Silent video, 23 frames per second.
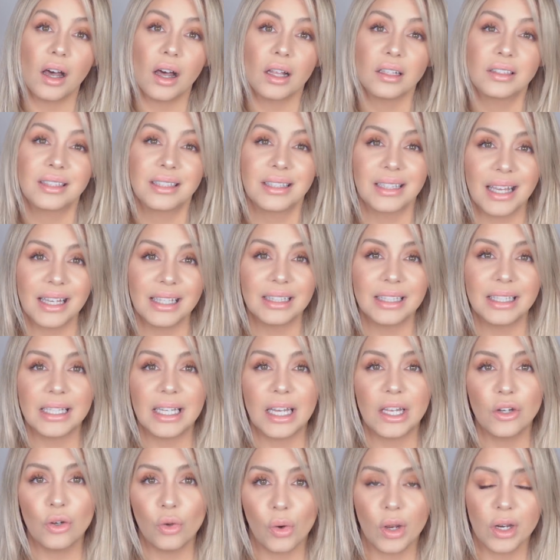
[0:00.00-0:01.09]
slightly
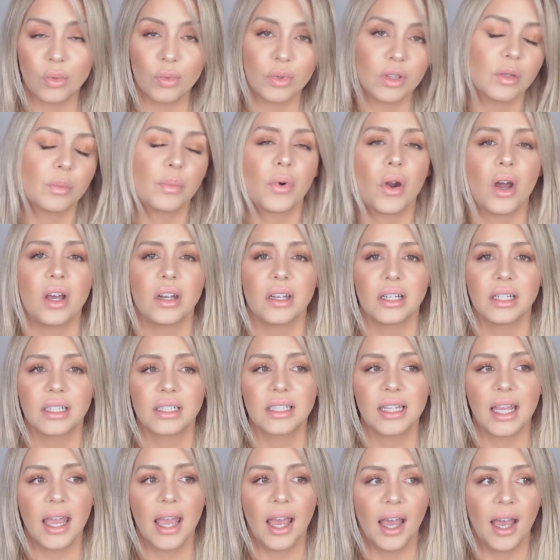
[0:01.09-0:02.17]
annoyed with the
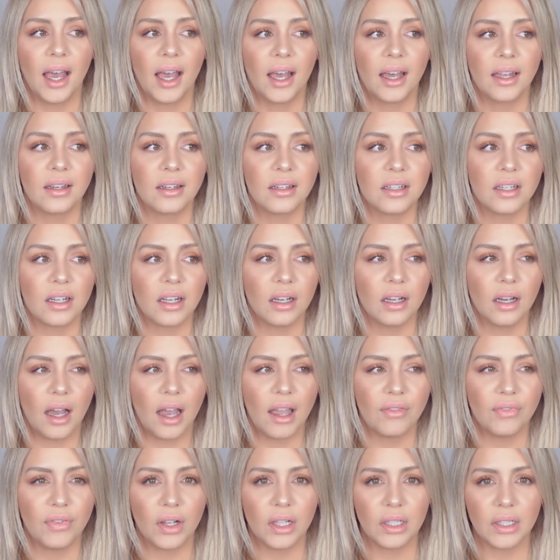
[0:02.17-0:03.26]
product, and
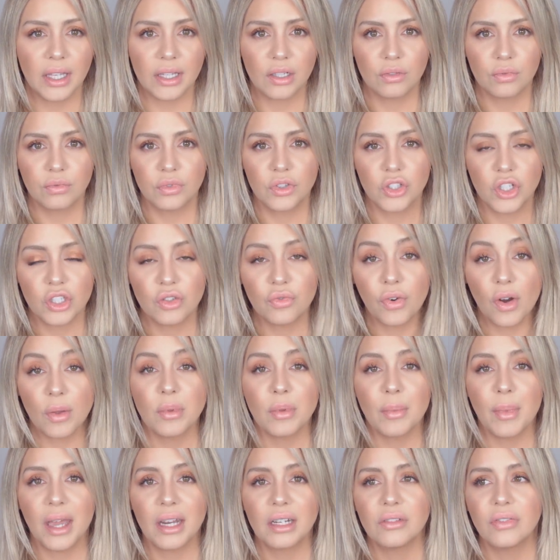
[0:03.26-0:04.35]
I felt like just from
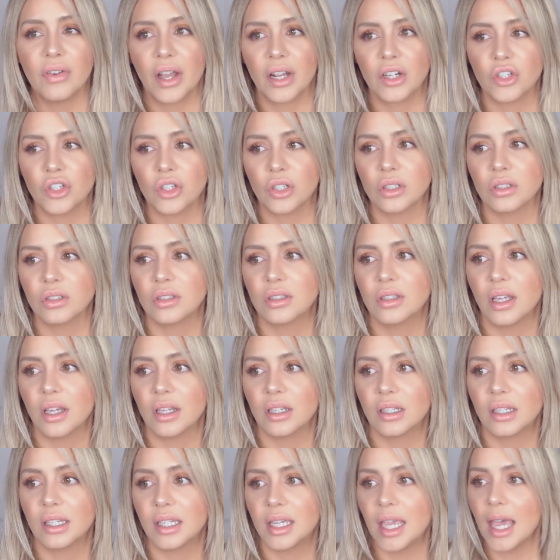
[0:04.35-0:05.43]
the manufacturers,
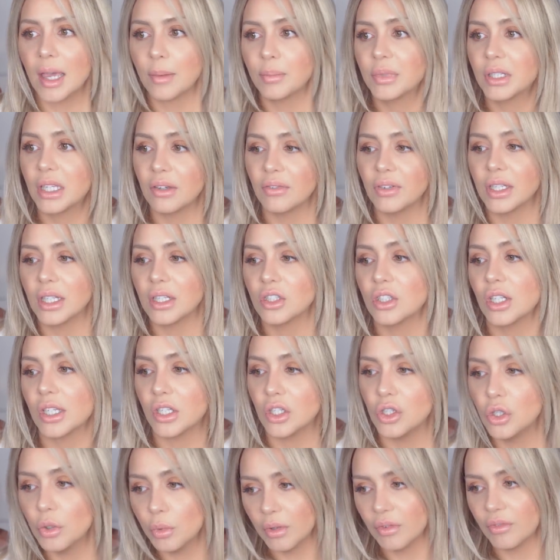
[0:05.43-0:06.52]
they kept giving us
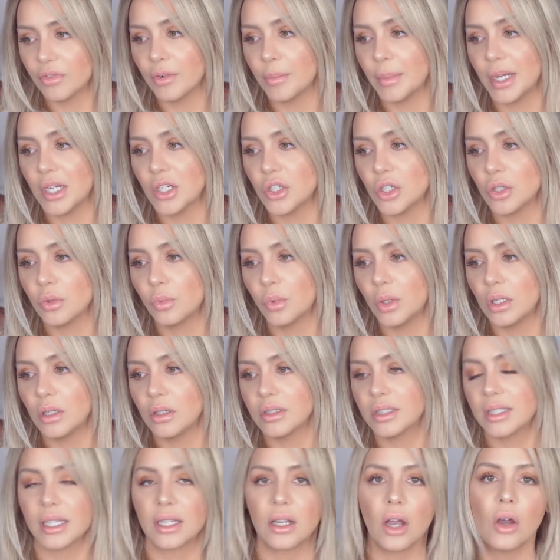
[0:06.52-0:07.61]
like new information. Well,
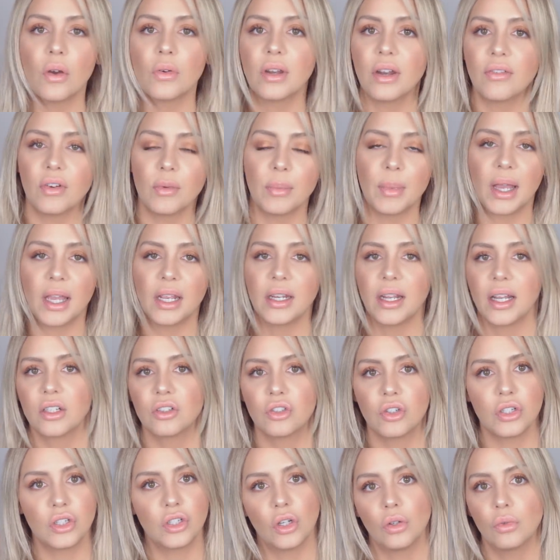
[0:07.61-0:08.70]
it's like, oh, never mind,
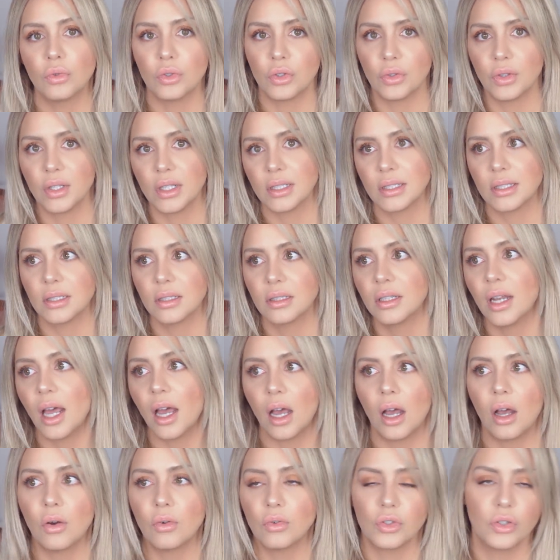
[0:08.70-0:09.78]
actually don't do this,
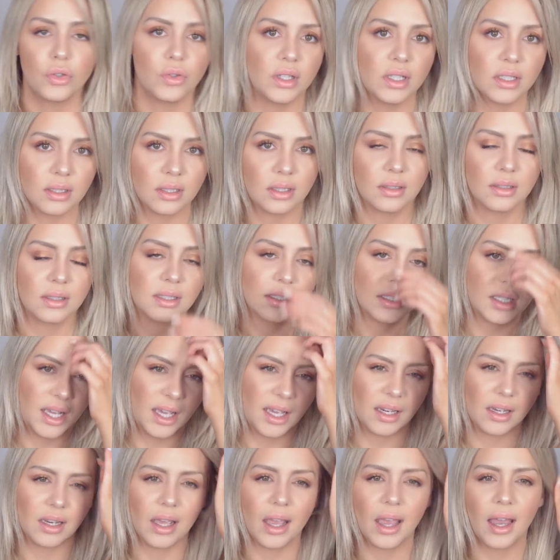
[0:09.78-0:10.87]
now do this
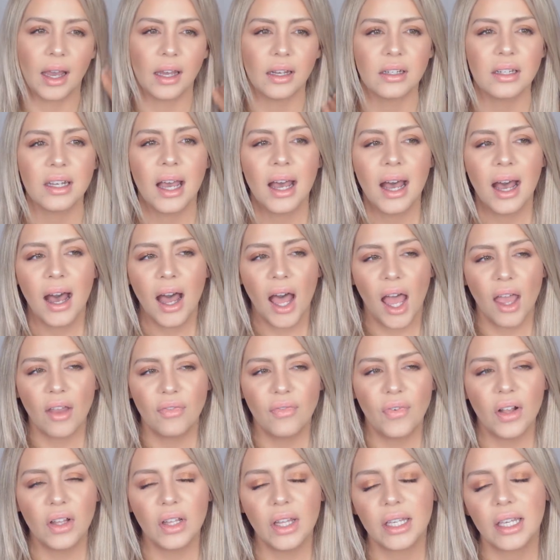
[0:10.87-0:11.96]
instead. And I
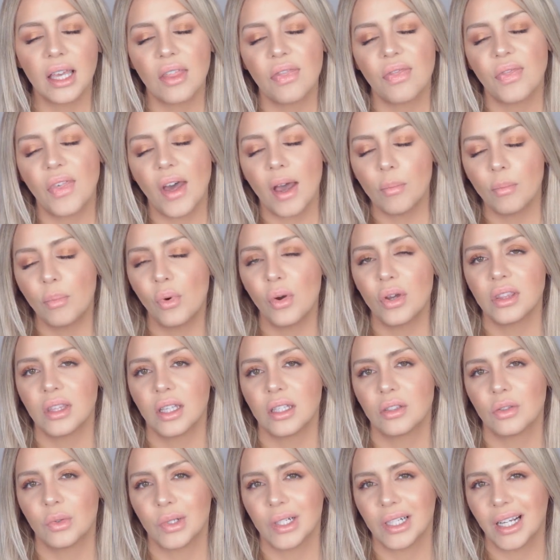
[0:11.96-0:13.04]
felt like at that point,
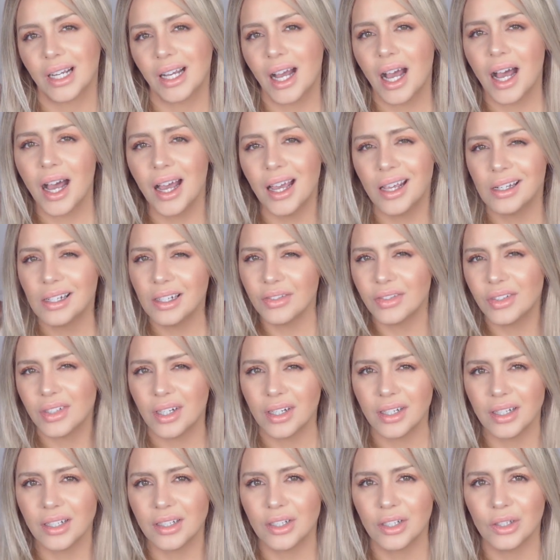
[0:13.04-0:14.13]
that's where it kind of
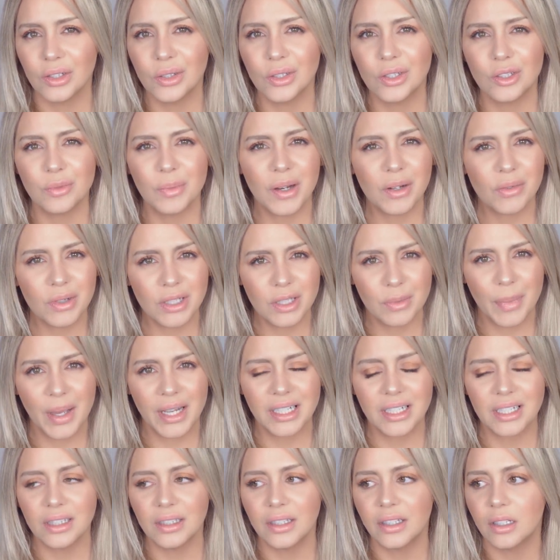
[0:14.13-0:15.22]
started to lose my
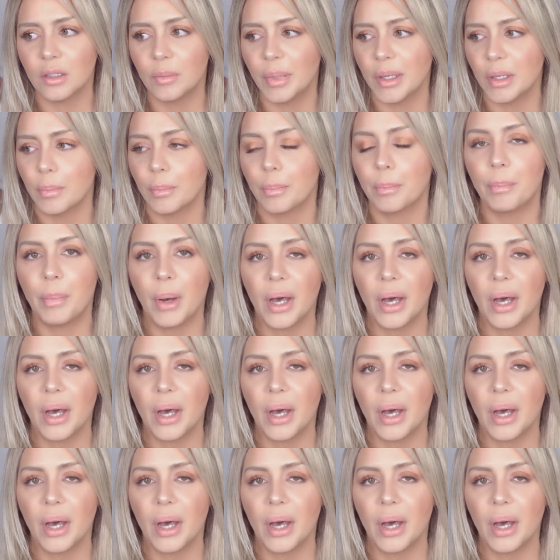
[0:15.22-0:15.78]
respect a little bit,